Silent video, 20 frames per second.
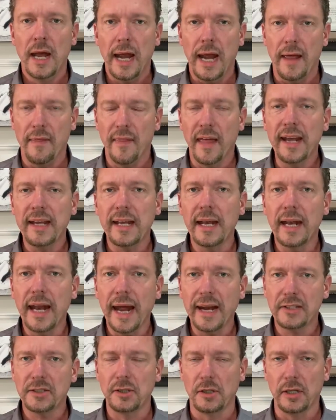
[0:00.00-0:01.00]
And they can
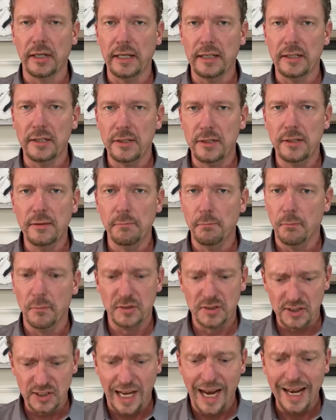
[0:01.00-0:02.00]
actually
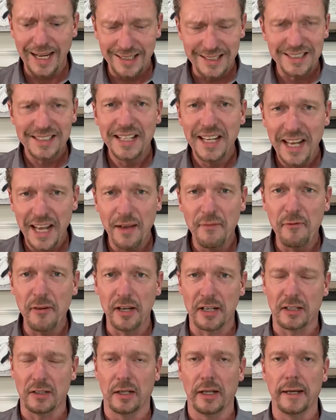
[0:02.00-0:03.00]

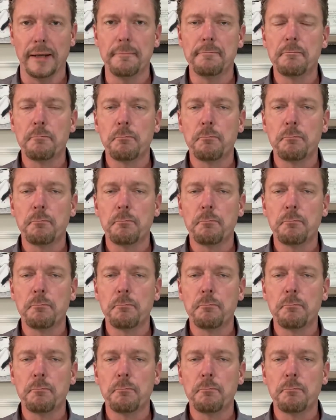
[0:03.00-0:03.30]
scientifically